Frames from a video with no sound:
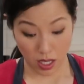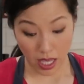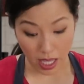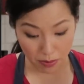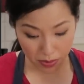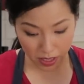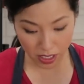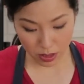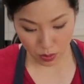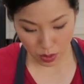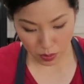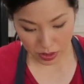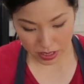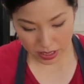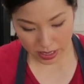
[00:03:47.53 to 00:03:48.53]
And because we
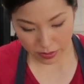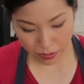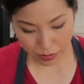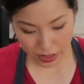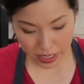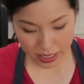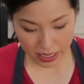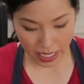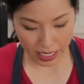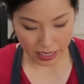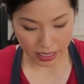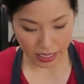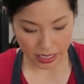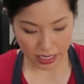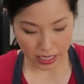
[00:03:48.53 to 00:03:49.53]
were
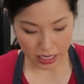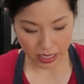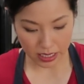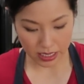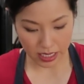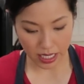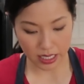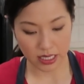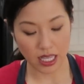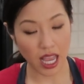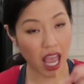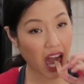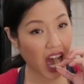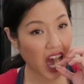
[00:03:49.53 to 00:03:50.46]
freestyling it, I need to taste it.